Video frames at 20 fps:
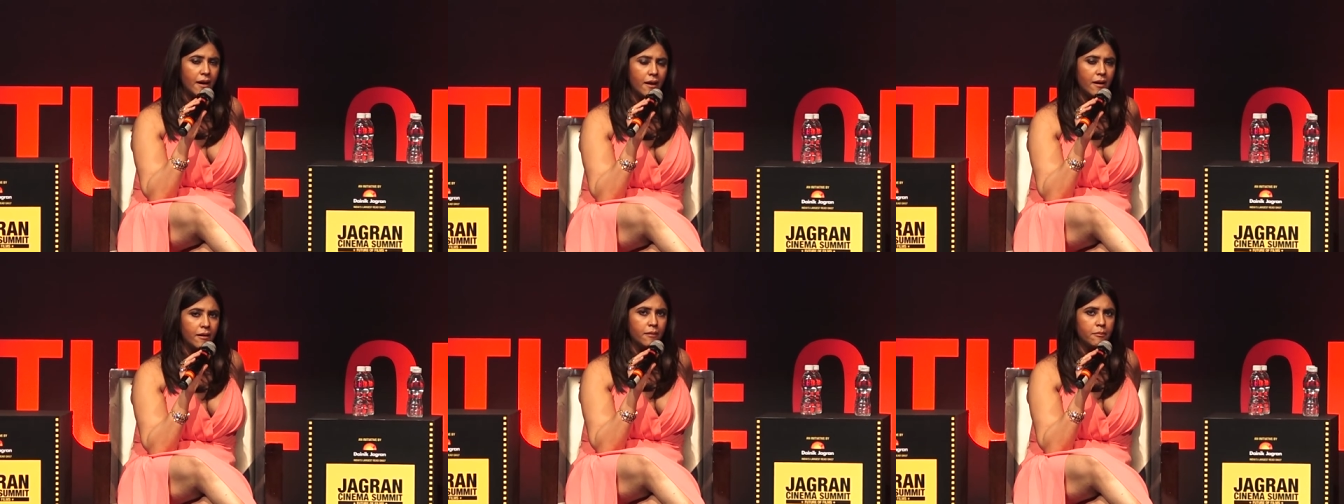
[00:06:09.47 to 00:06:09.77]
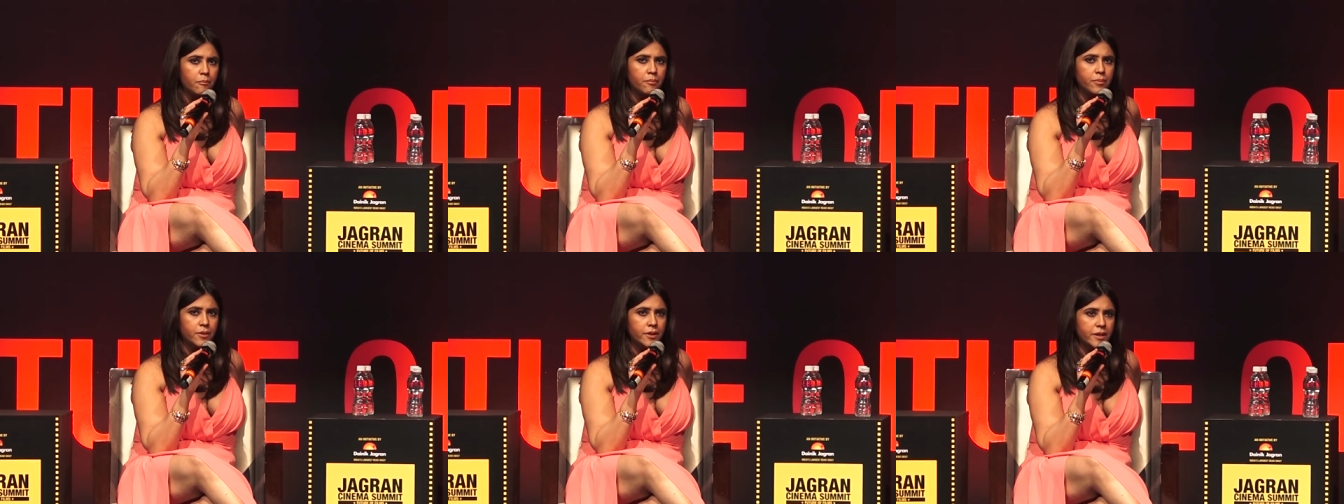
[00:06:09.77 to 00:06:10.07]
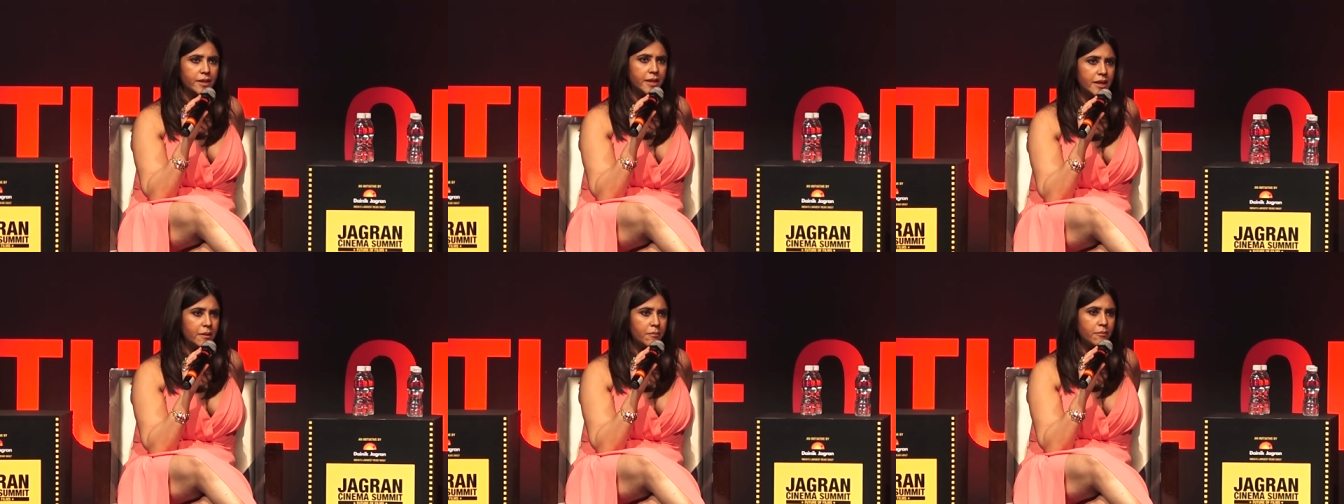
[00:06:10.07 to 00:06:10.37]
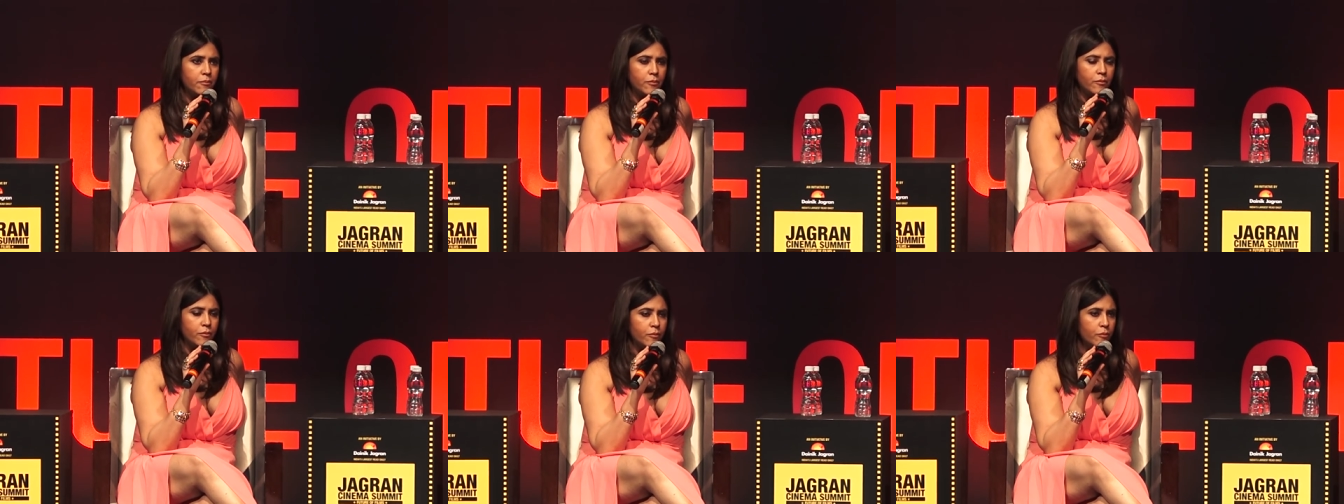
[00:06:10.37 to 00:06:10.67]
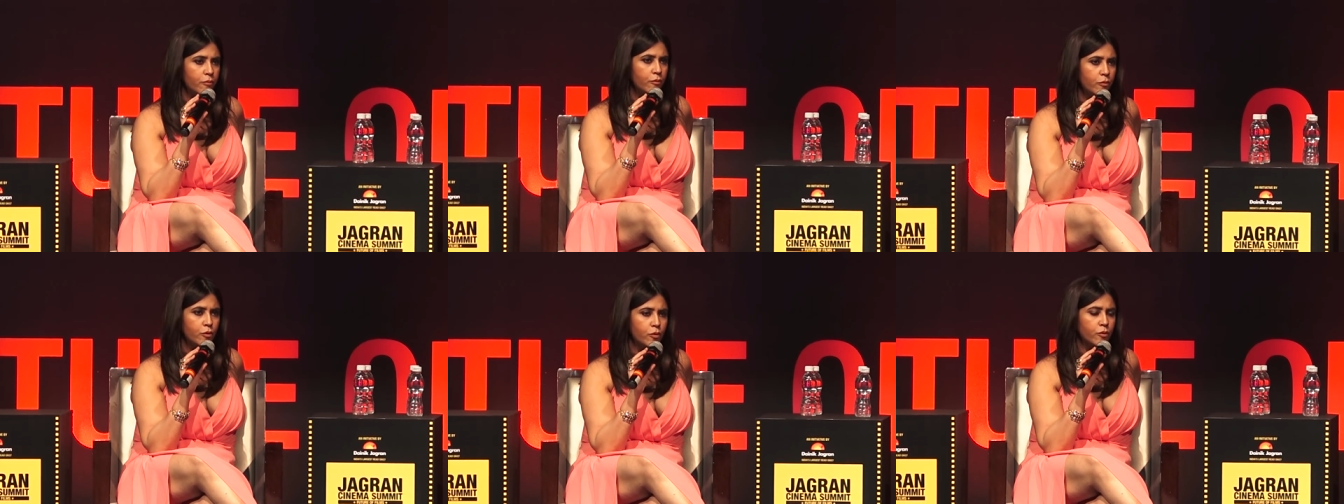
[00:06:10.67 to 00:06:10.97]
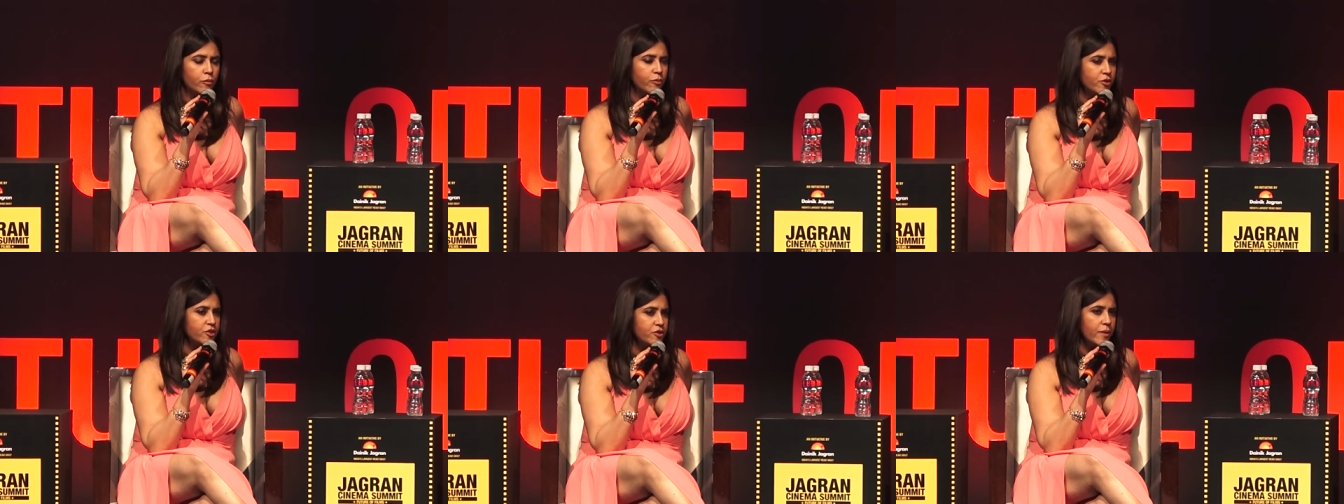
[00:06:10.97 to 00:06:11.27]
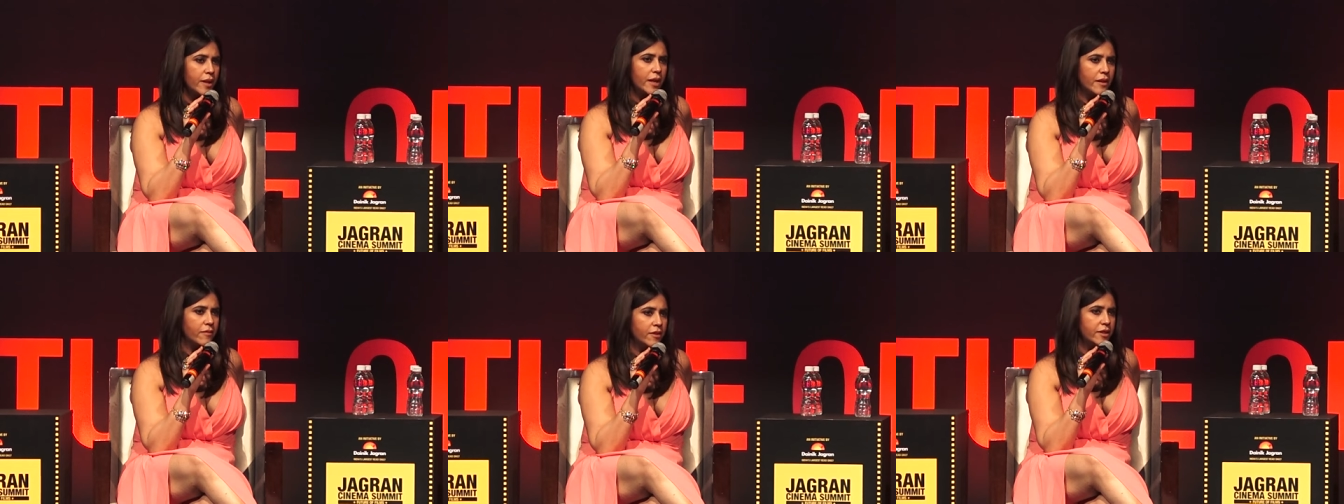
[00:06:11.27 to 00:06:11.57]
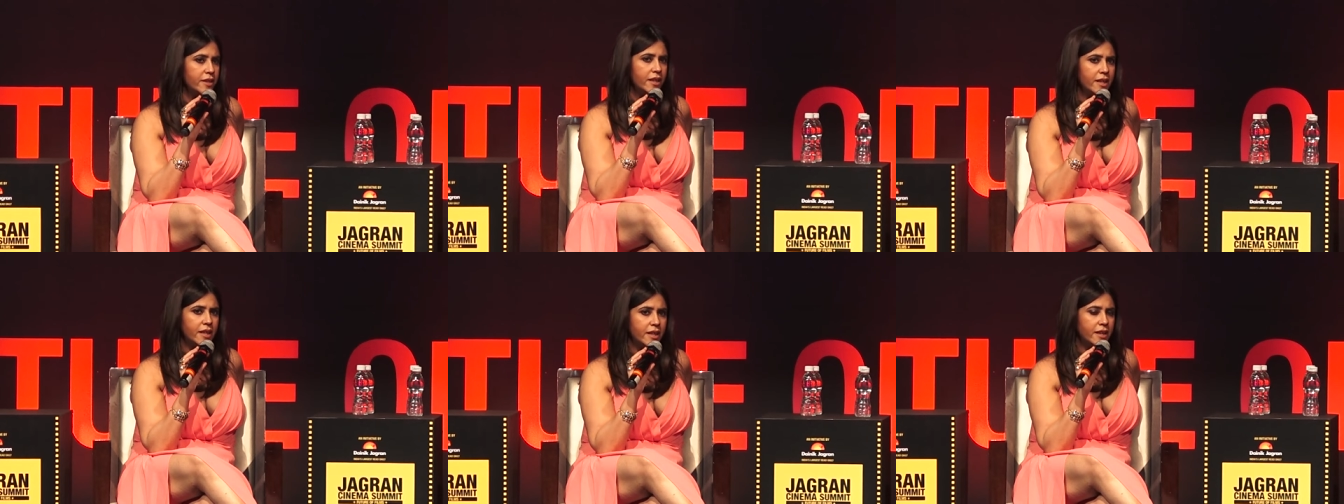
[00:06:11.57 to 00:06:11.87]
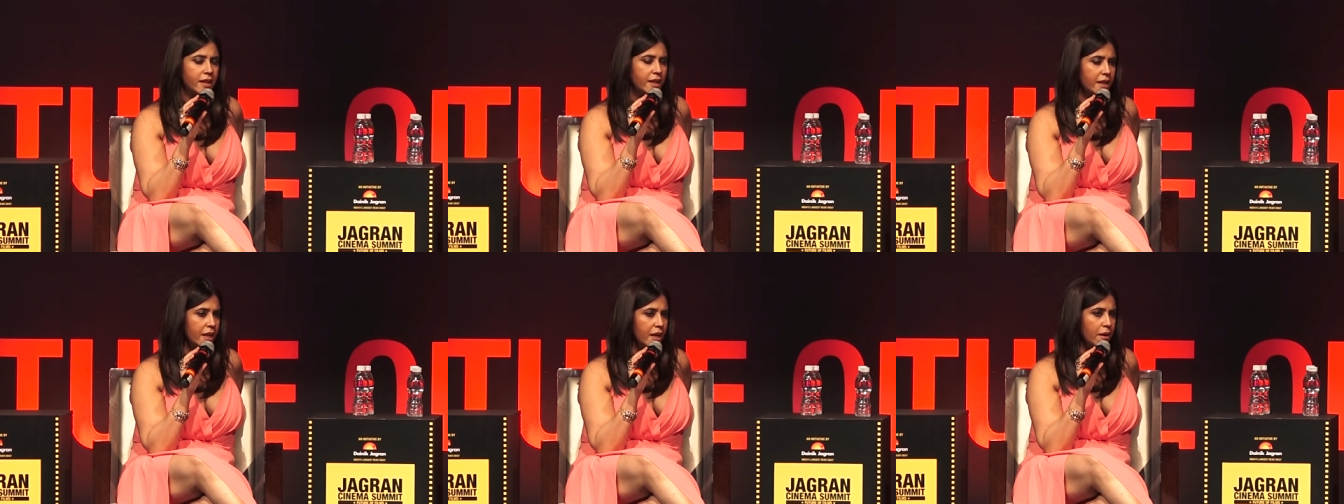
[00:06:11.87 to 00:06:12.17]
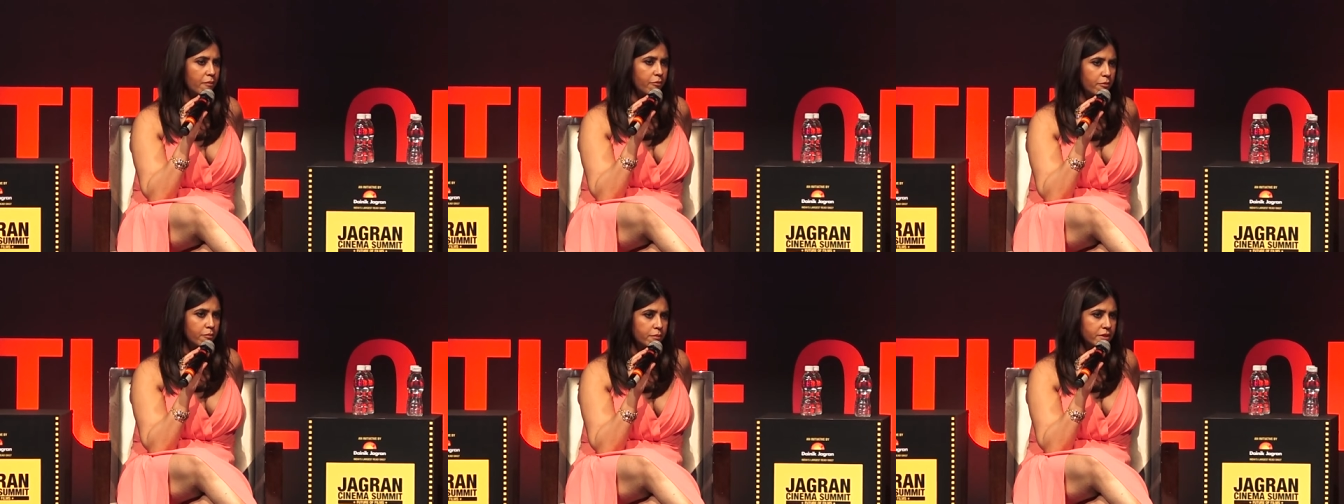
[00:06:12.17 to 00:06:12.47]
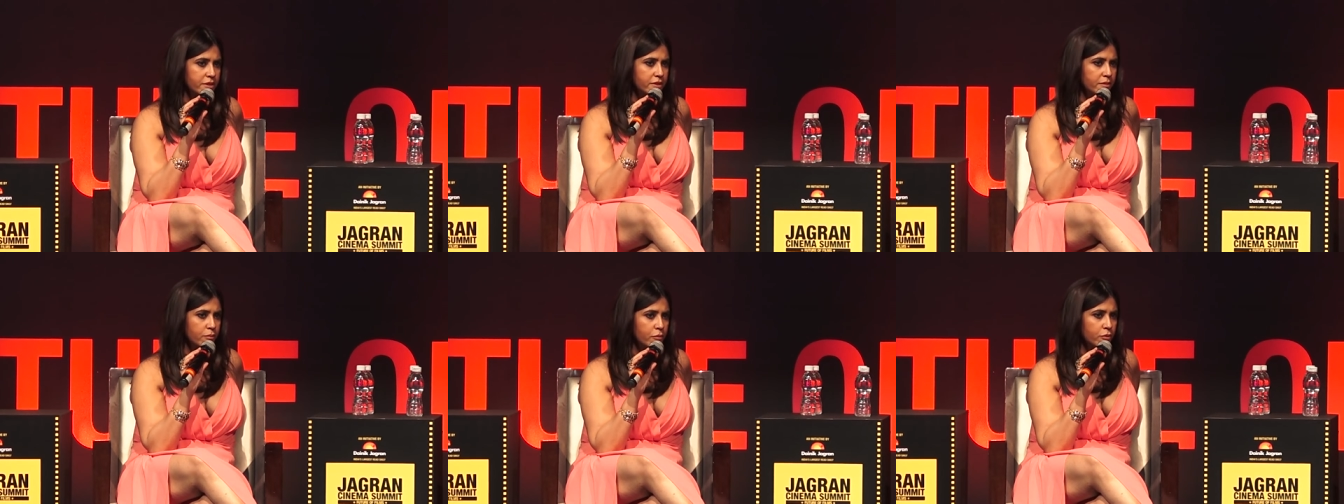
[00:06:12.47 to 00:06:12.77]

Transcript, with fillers: uh, team which whenever they need any help from Mr.